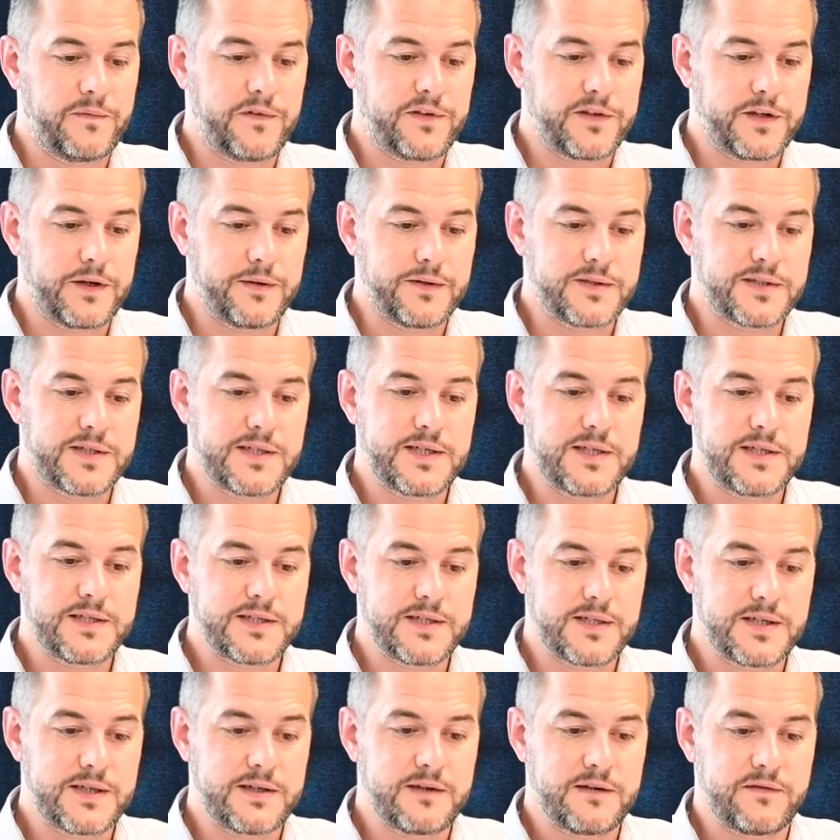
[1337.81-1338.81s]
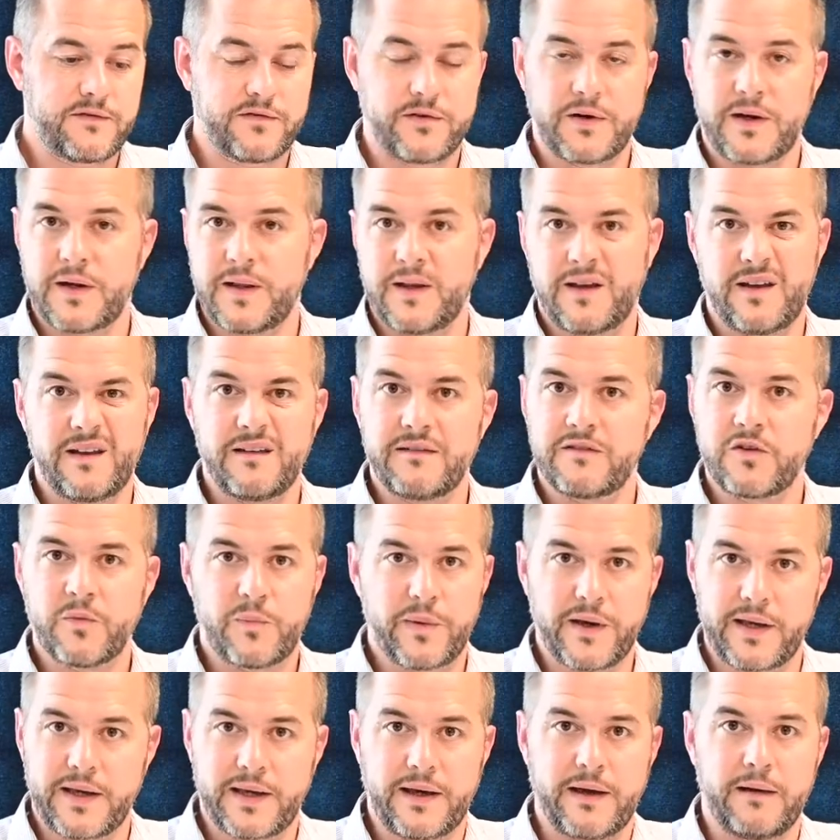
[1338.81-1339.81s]
So it's easy for a client to
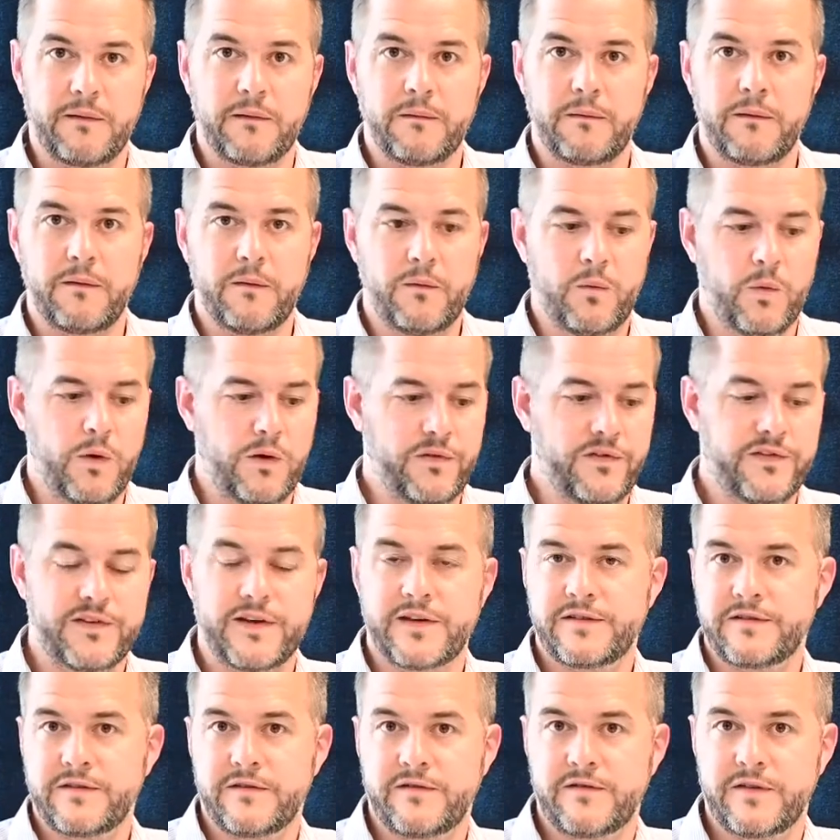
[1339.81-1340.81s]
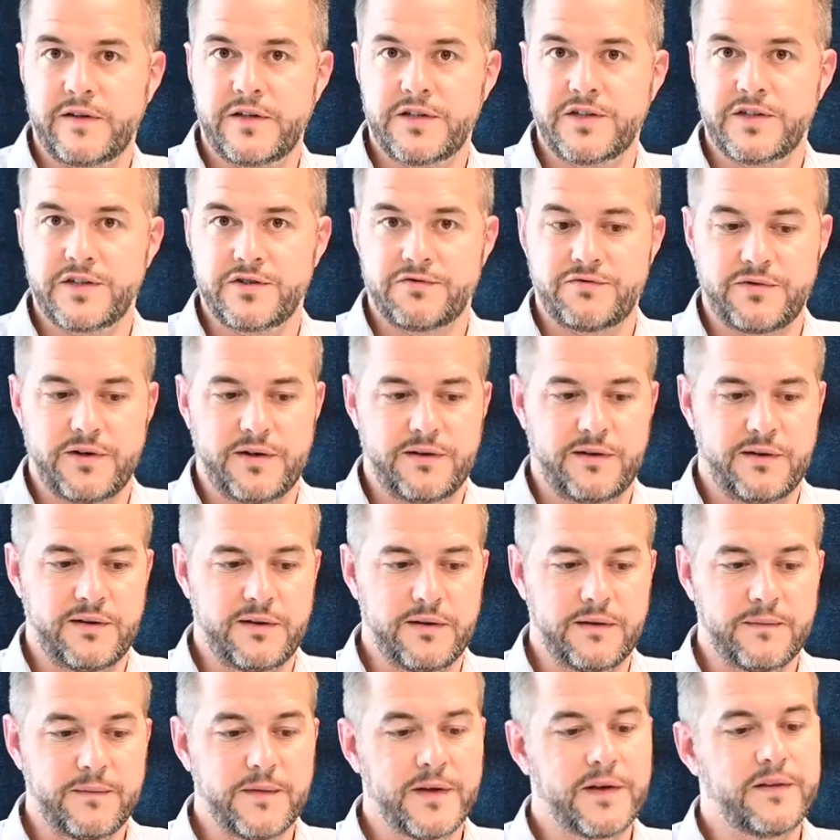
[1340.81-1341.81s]
pick out one set of features rather
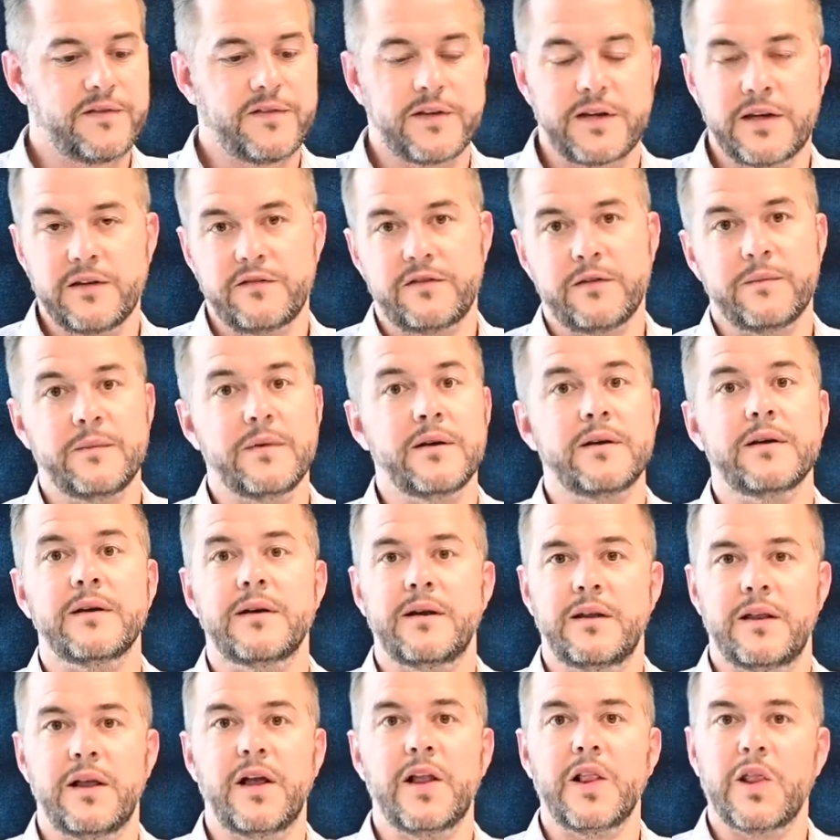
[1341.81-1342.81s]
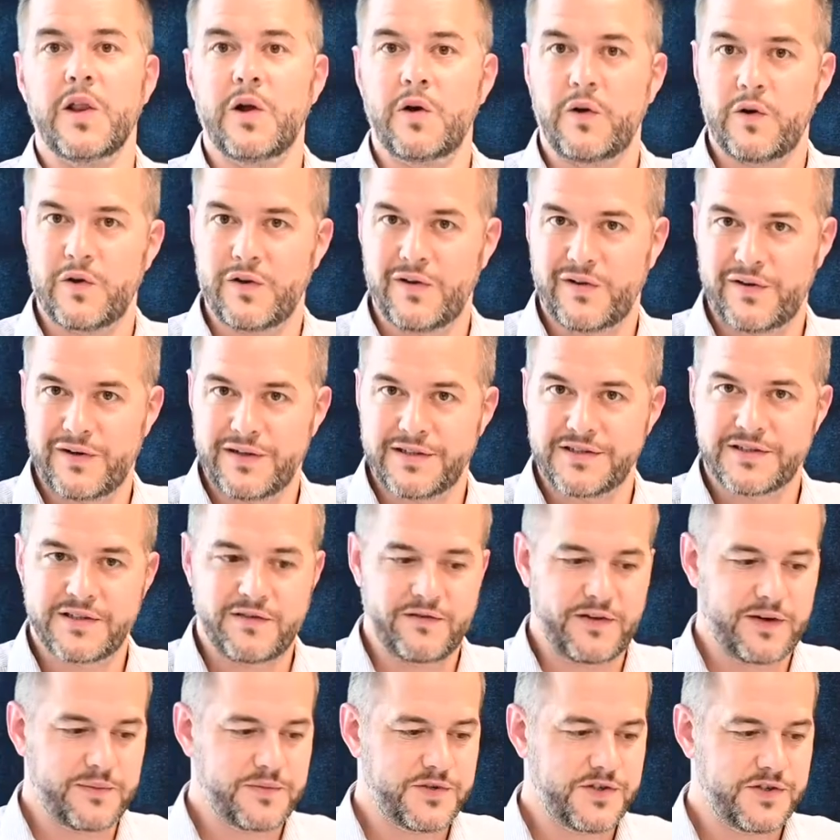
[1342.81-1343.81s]
than to give them a long list of
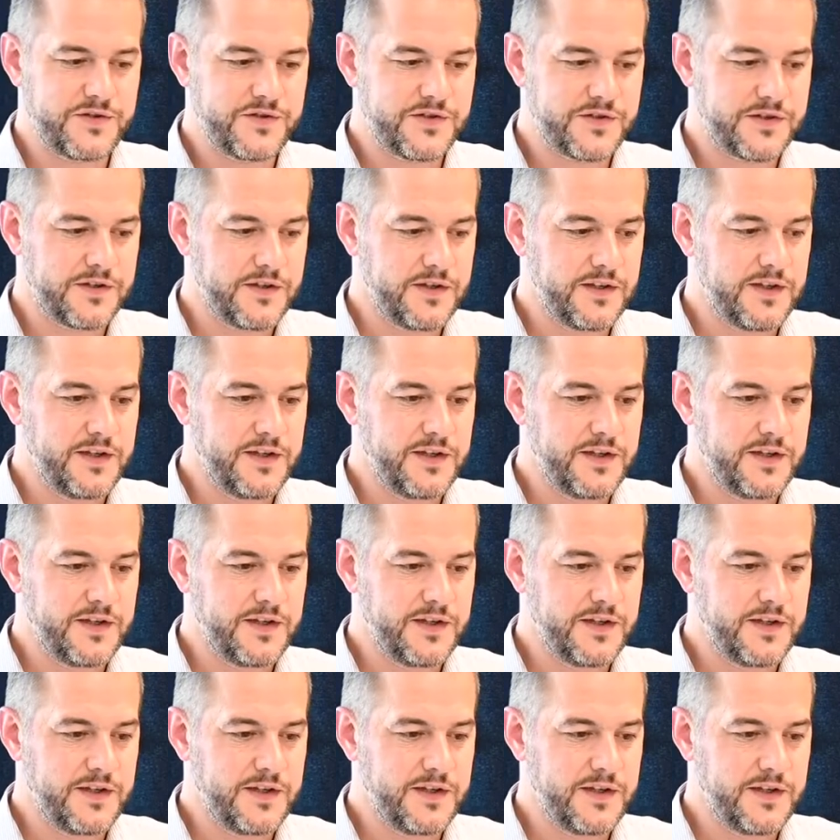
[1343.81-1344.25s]
options.